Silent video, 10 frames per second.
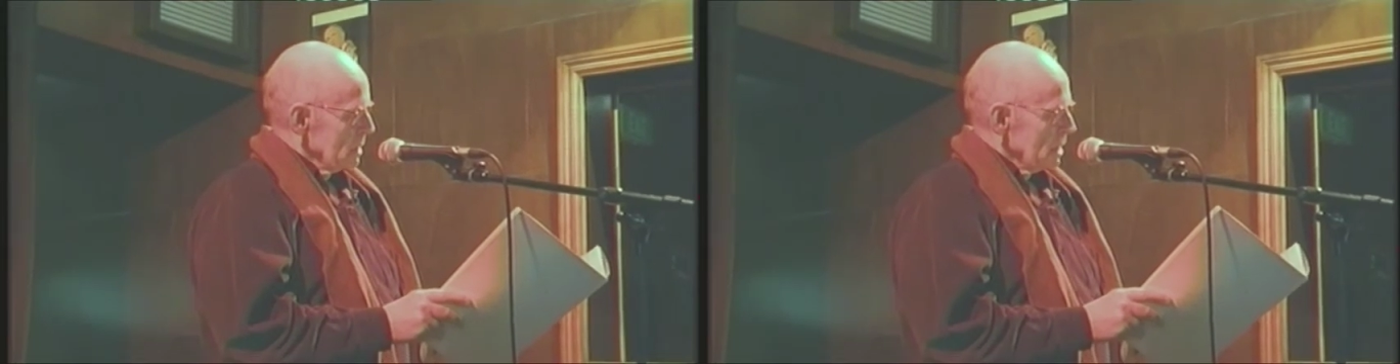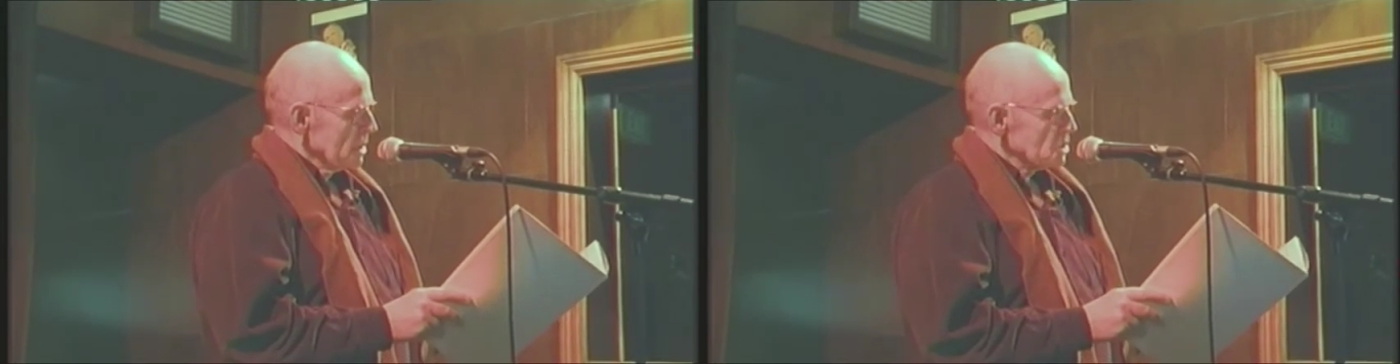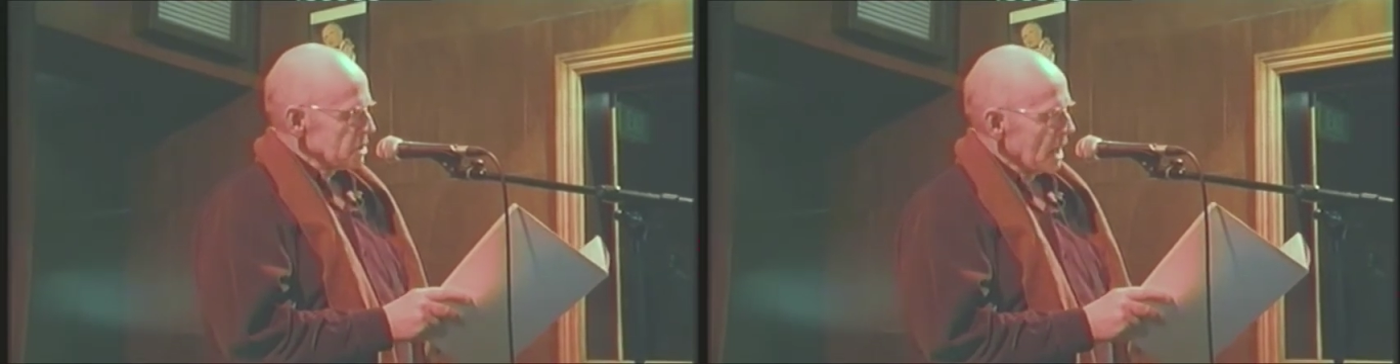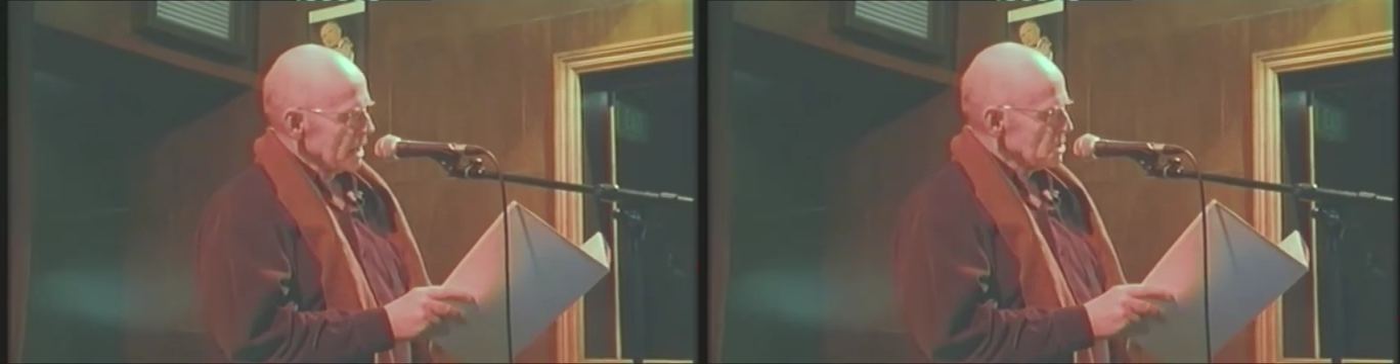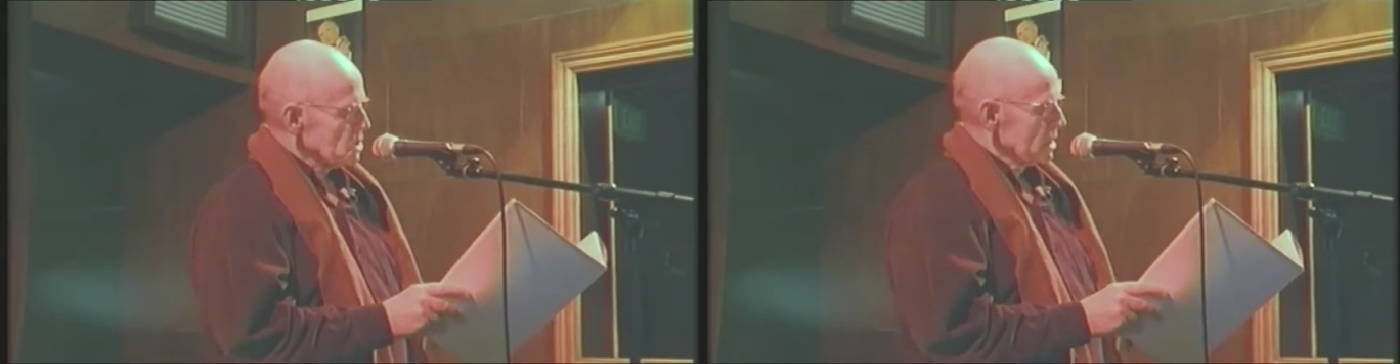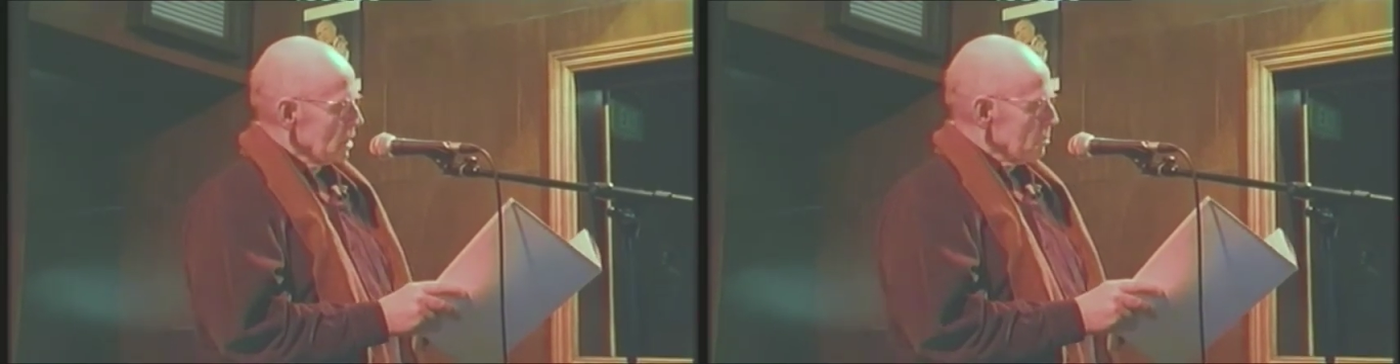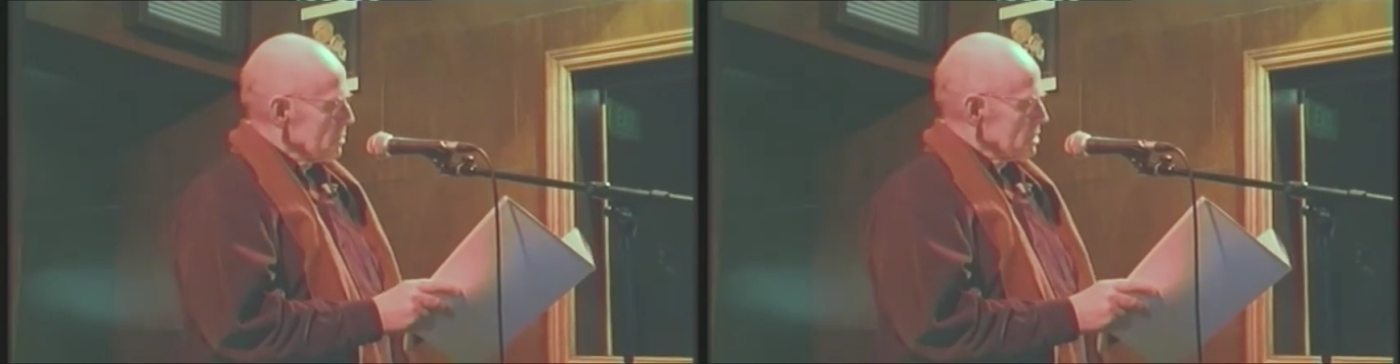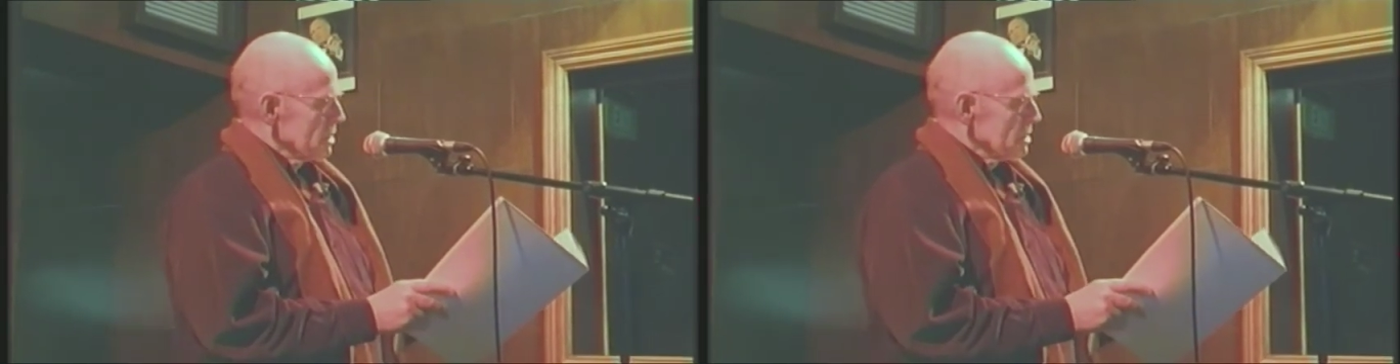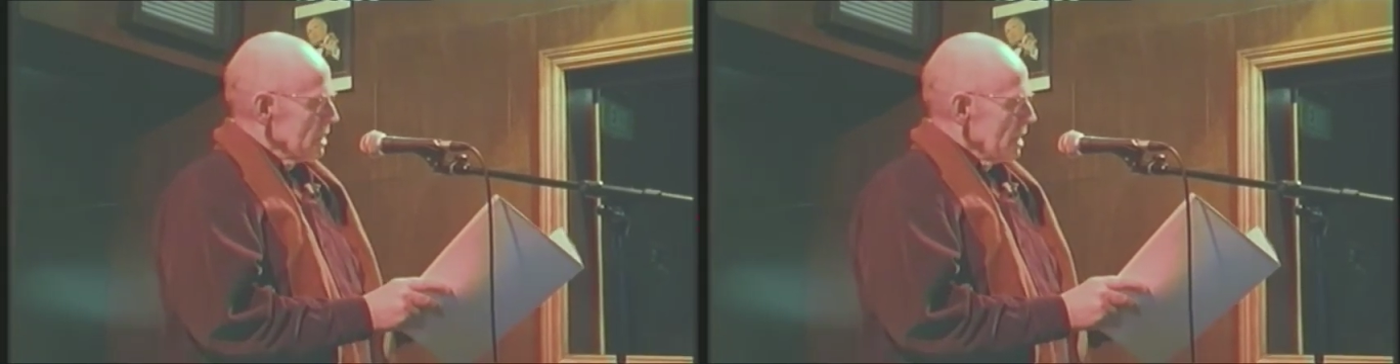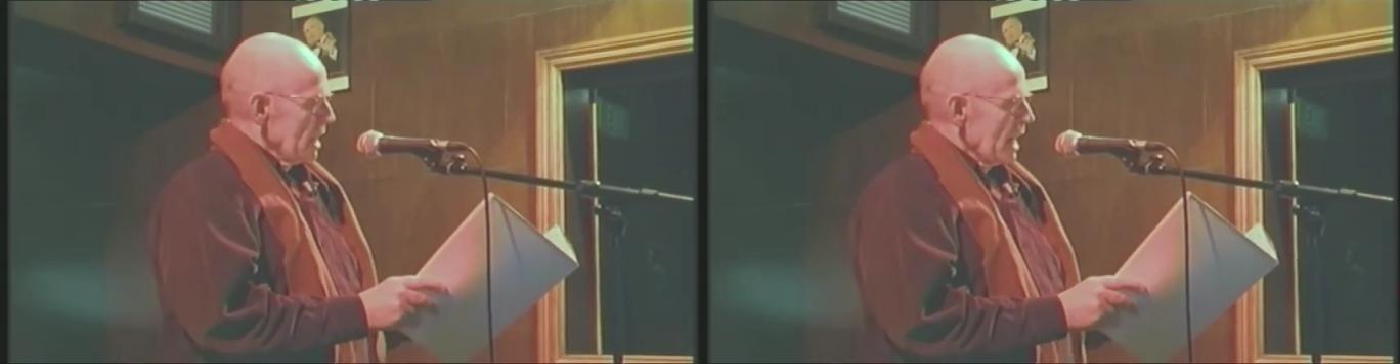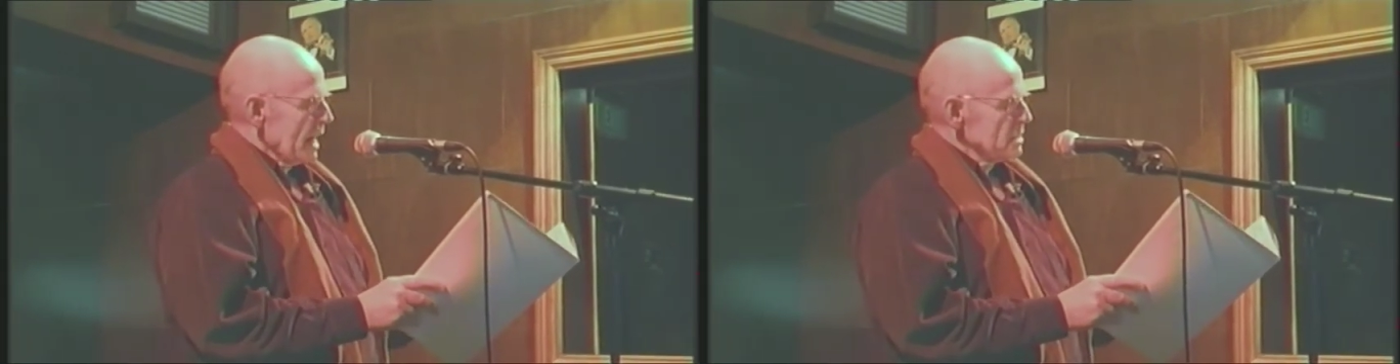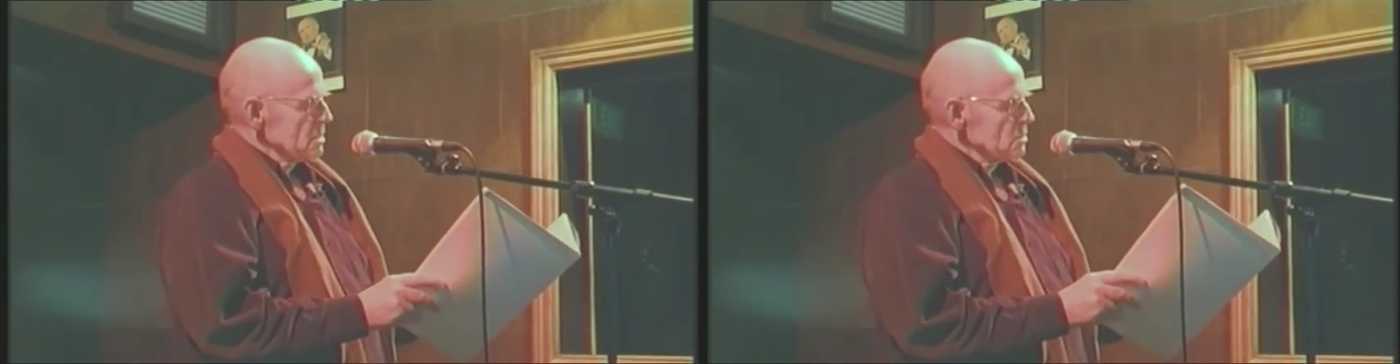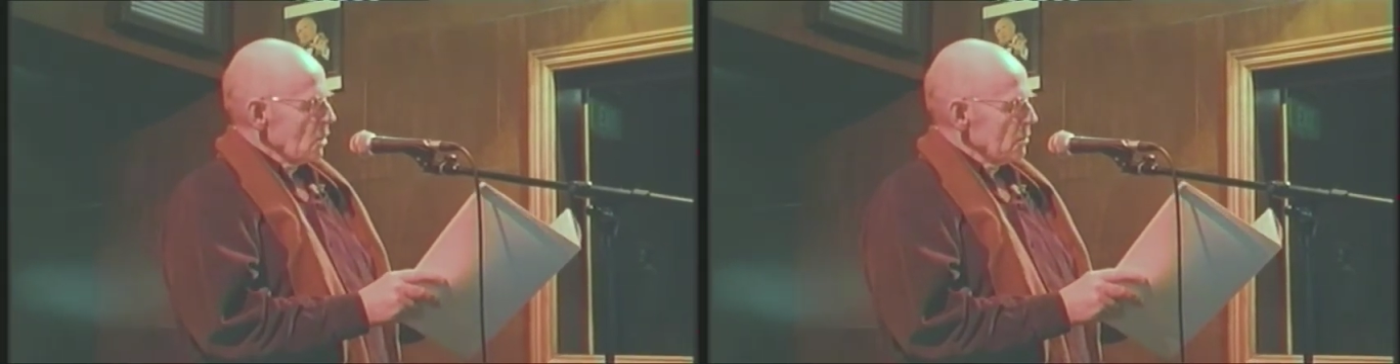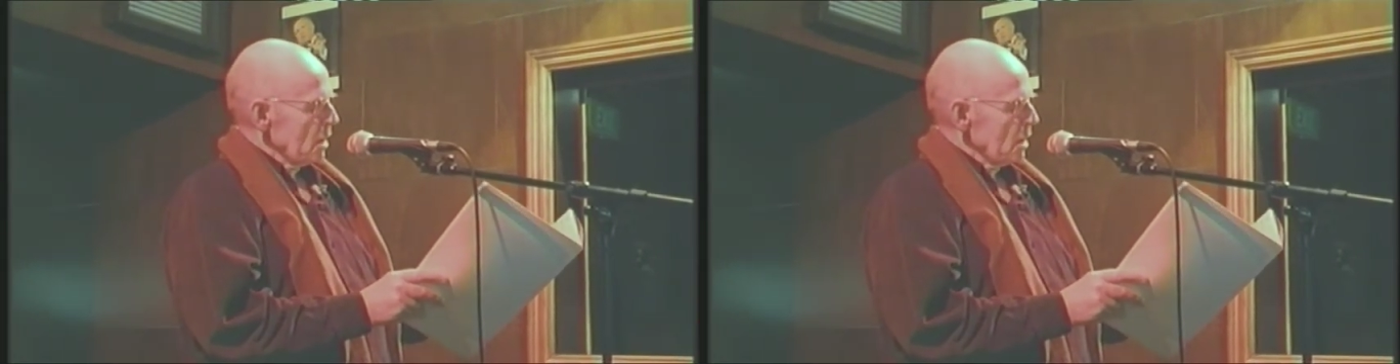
He slides in opposite, hand all